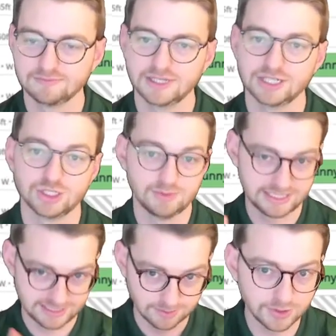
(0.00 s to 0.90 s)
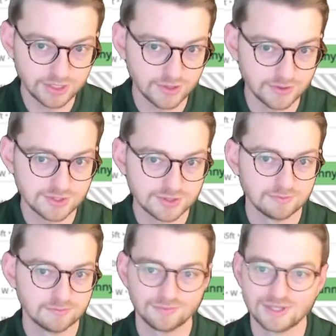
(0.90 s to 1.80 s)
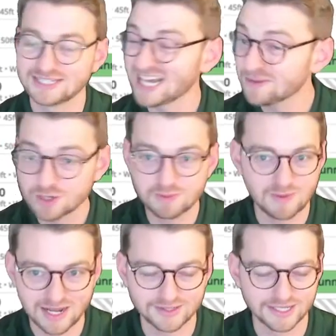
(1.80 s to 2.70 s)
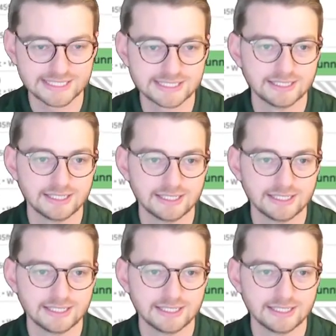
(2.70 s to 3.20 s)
It should be simple to use, the setup should be painless,